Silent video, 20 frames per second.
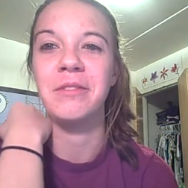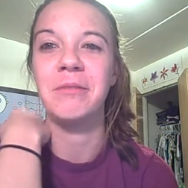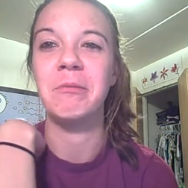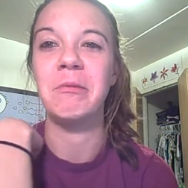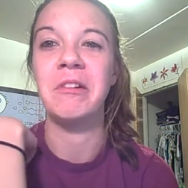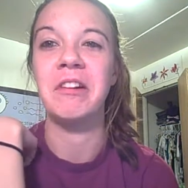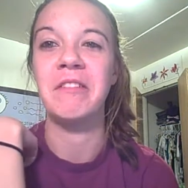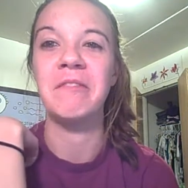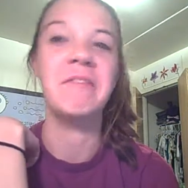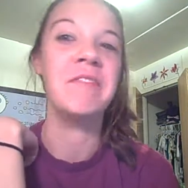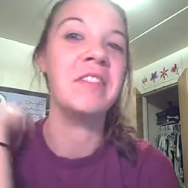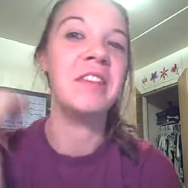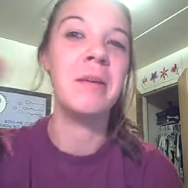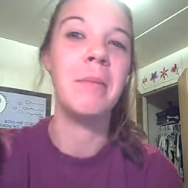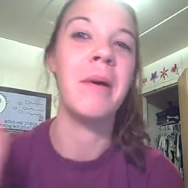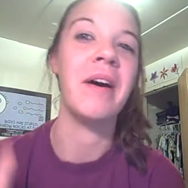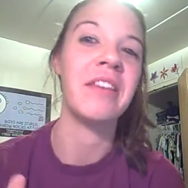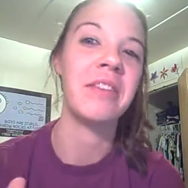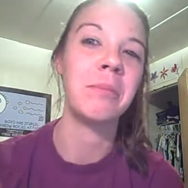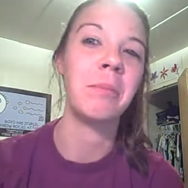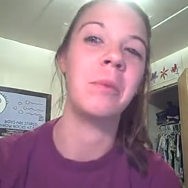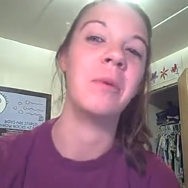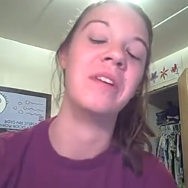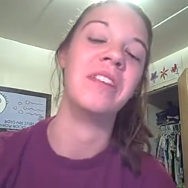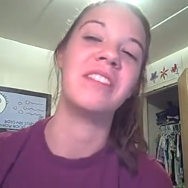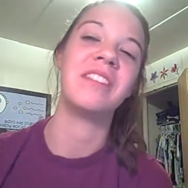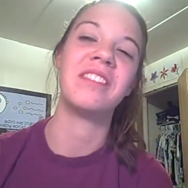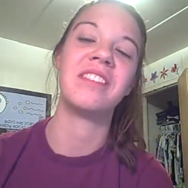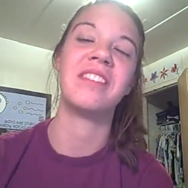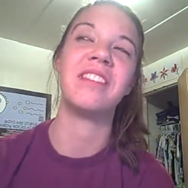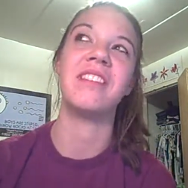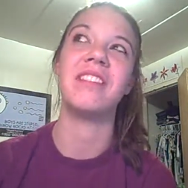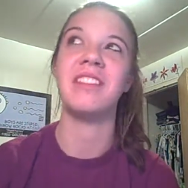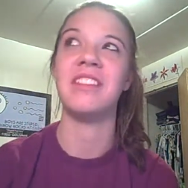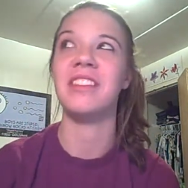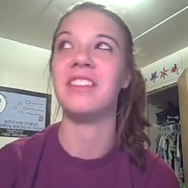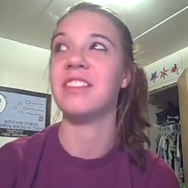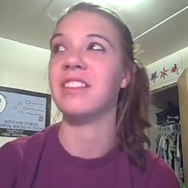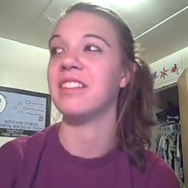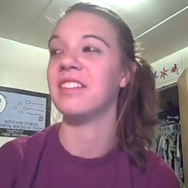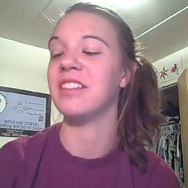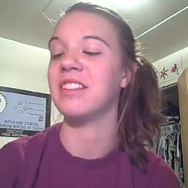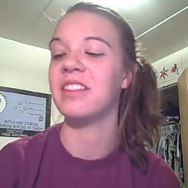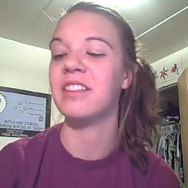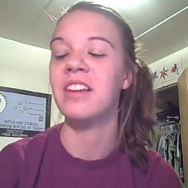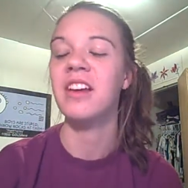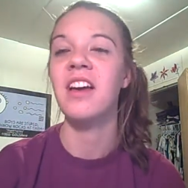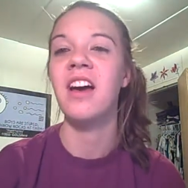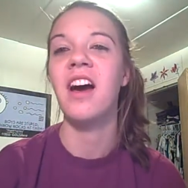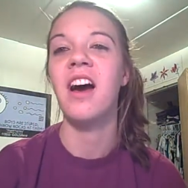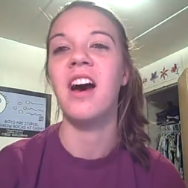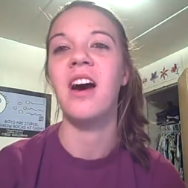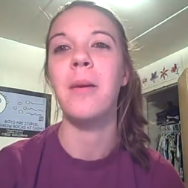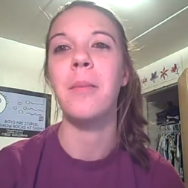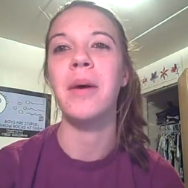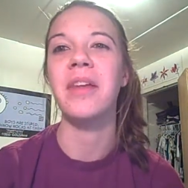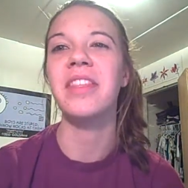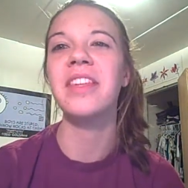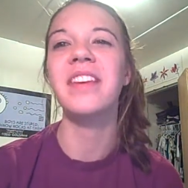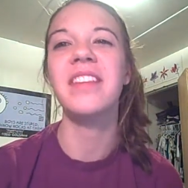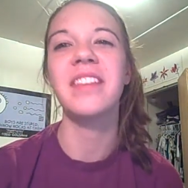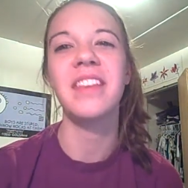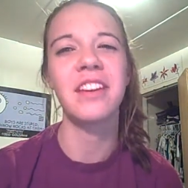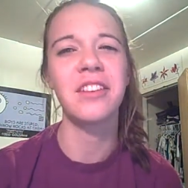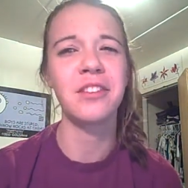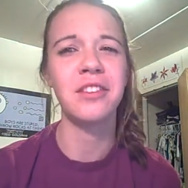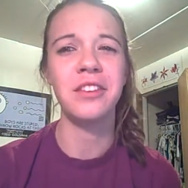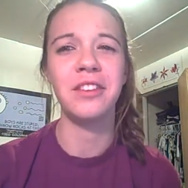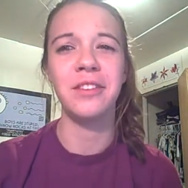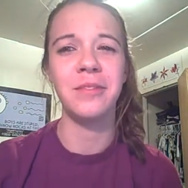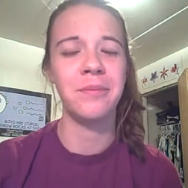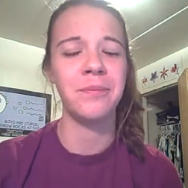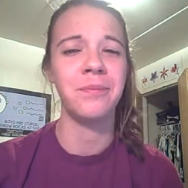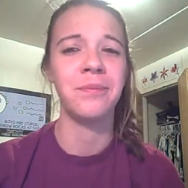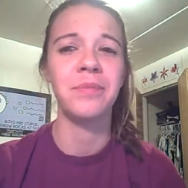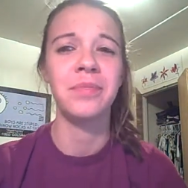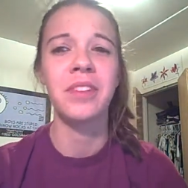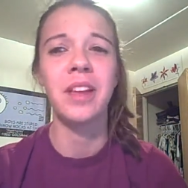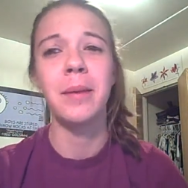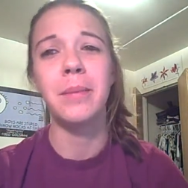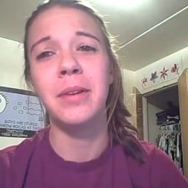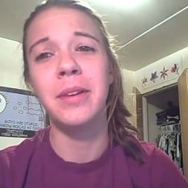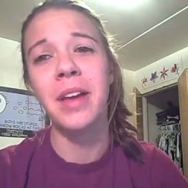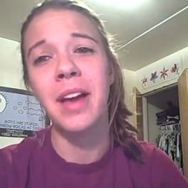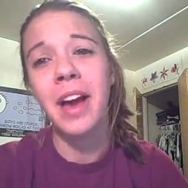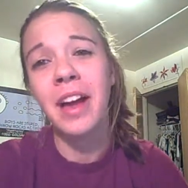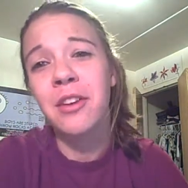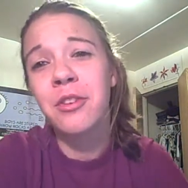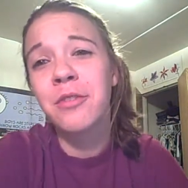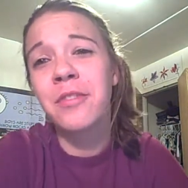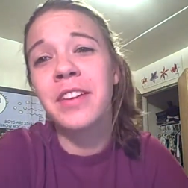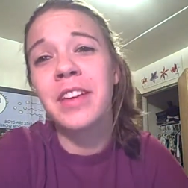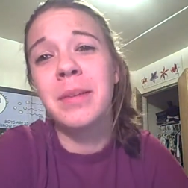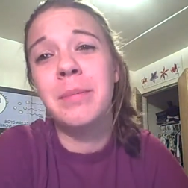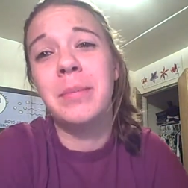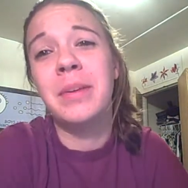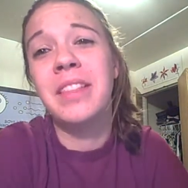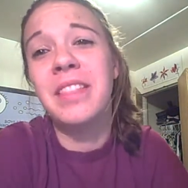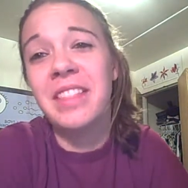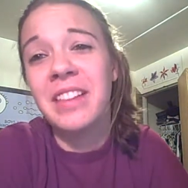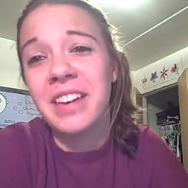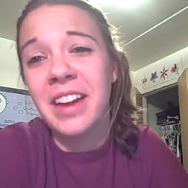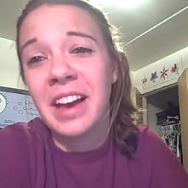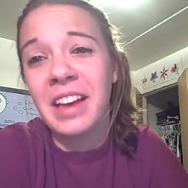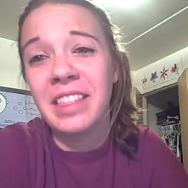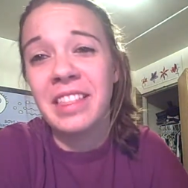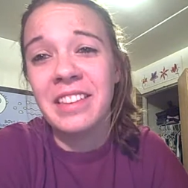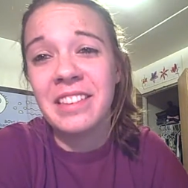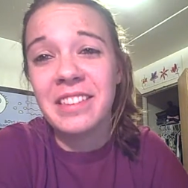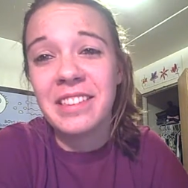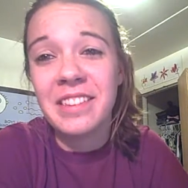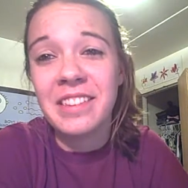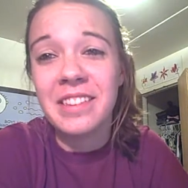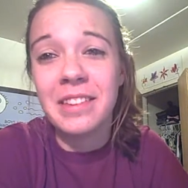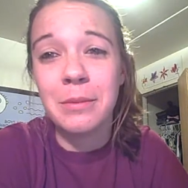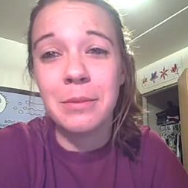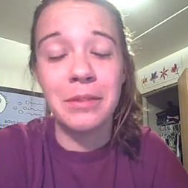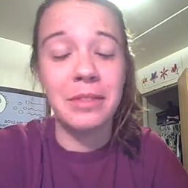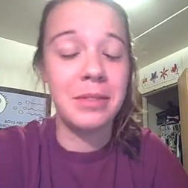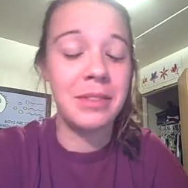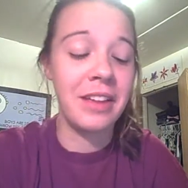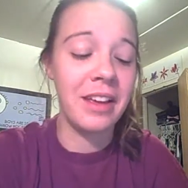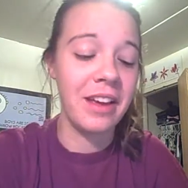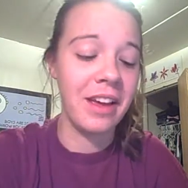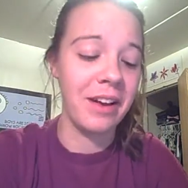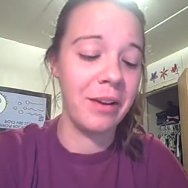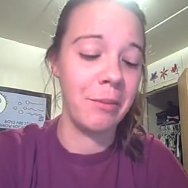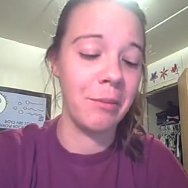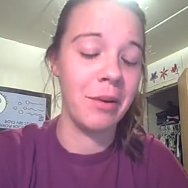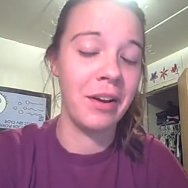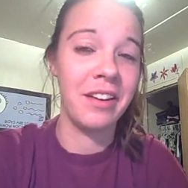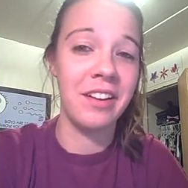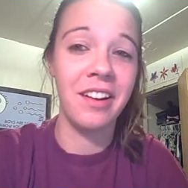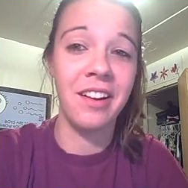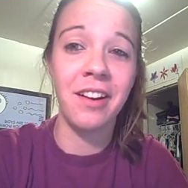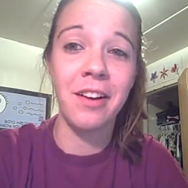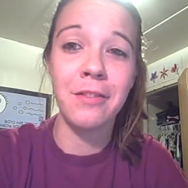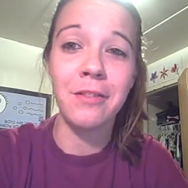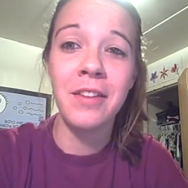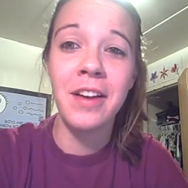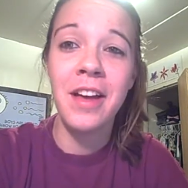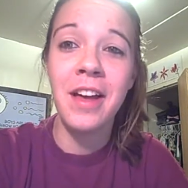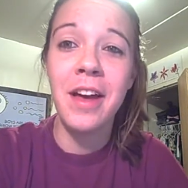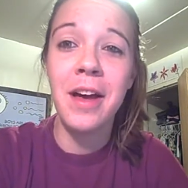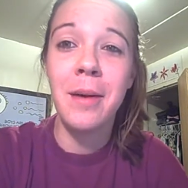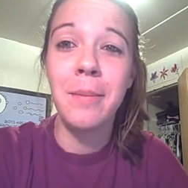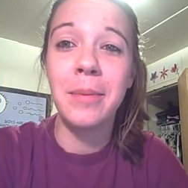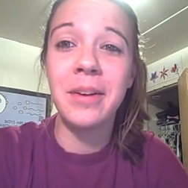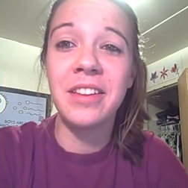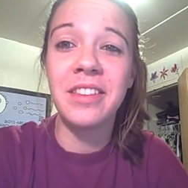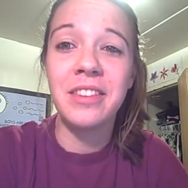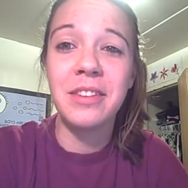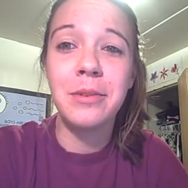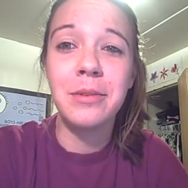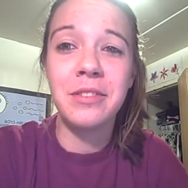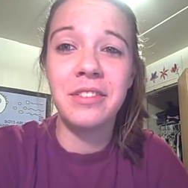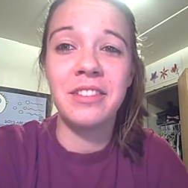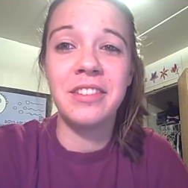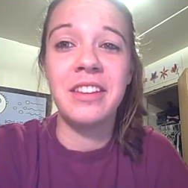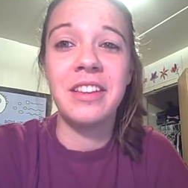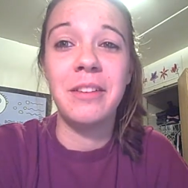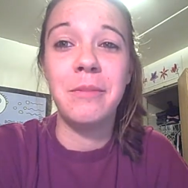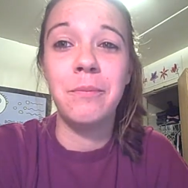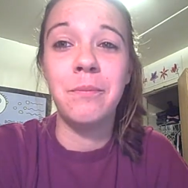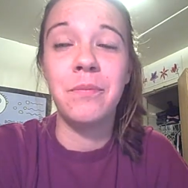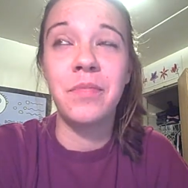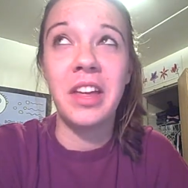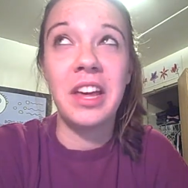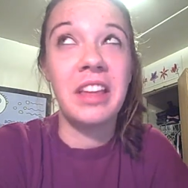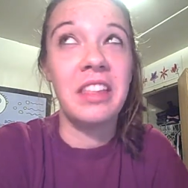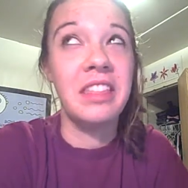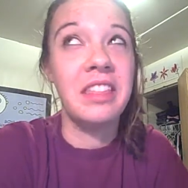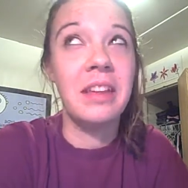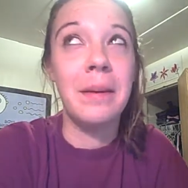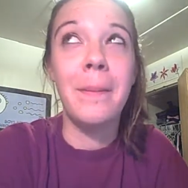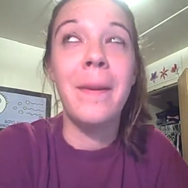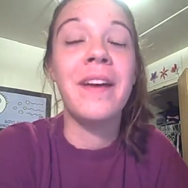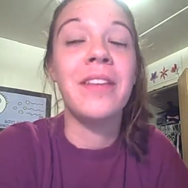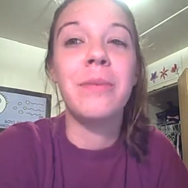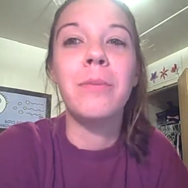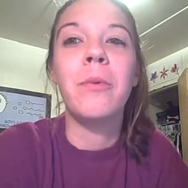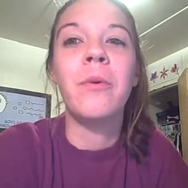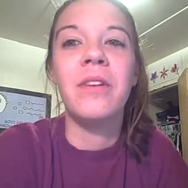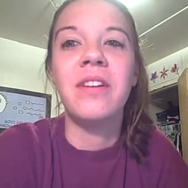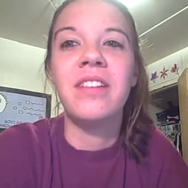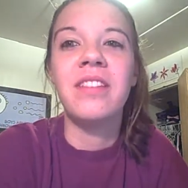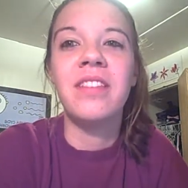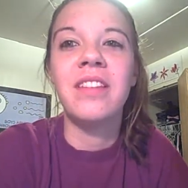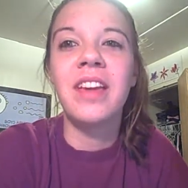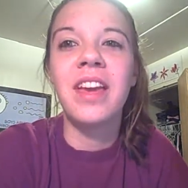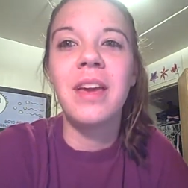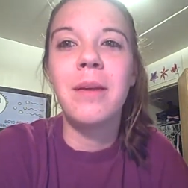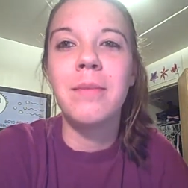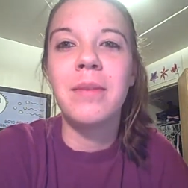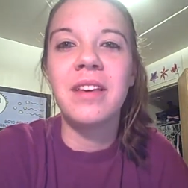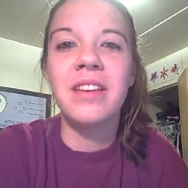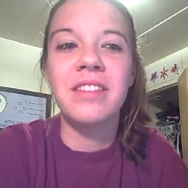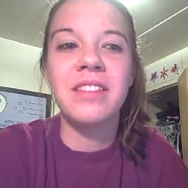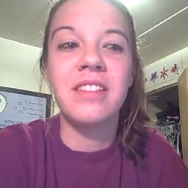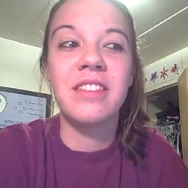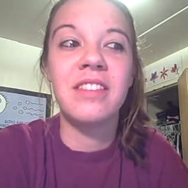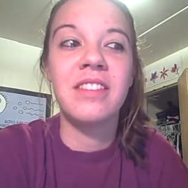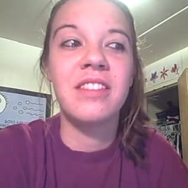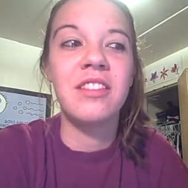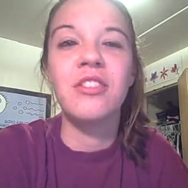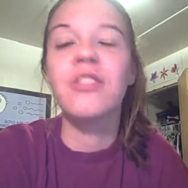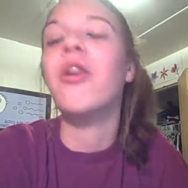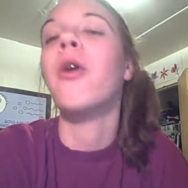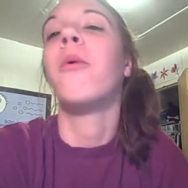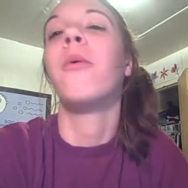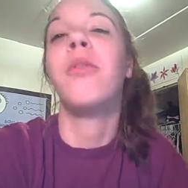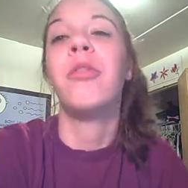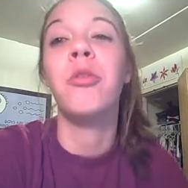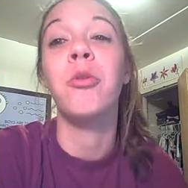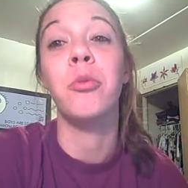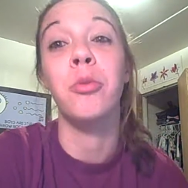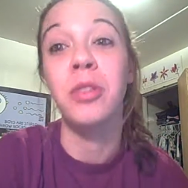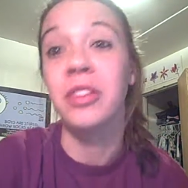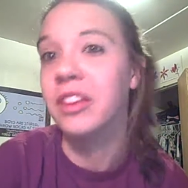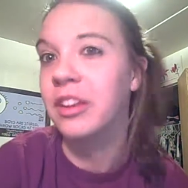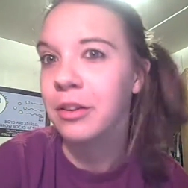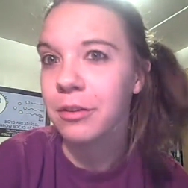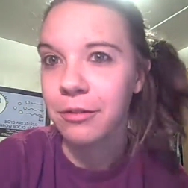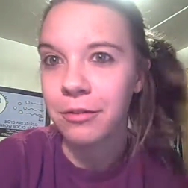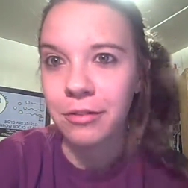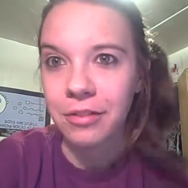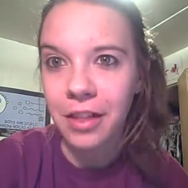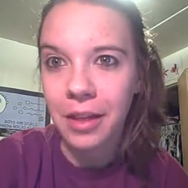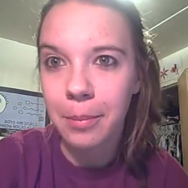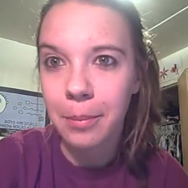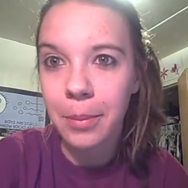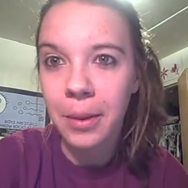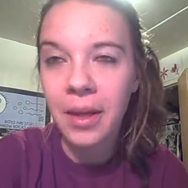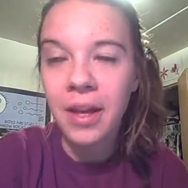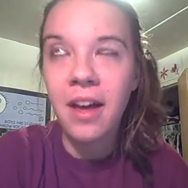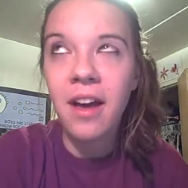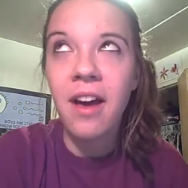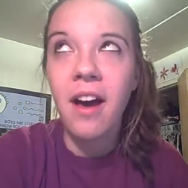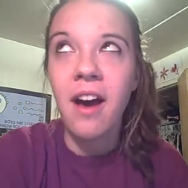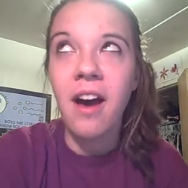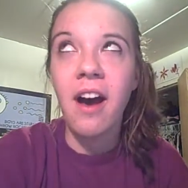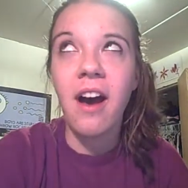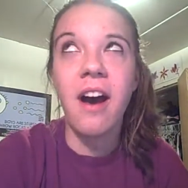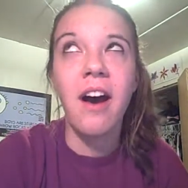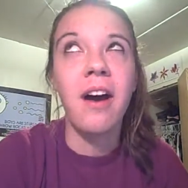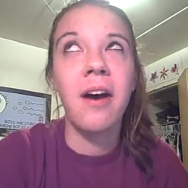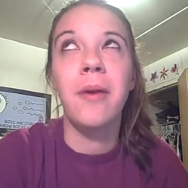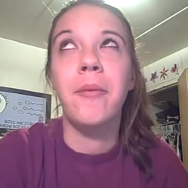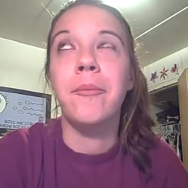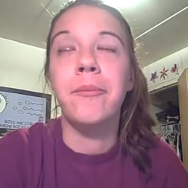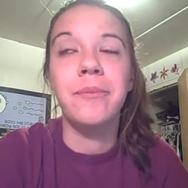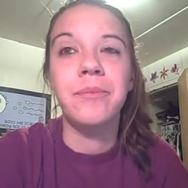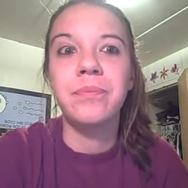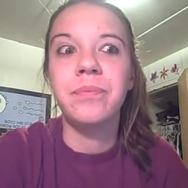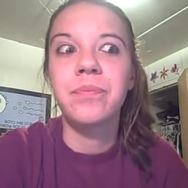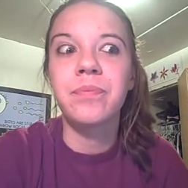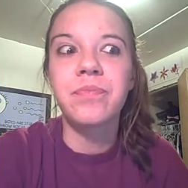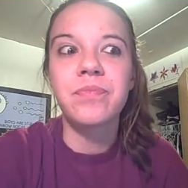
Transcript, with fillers: is one of the best points in the season. Um, I think it's actually, I mean, I don't know if you can beat the nine this season with getting Brendan off, but it's usually like the best point in the game because it's there's always a really good flip. Um,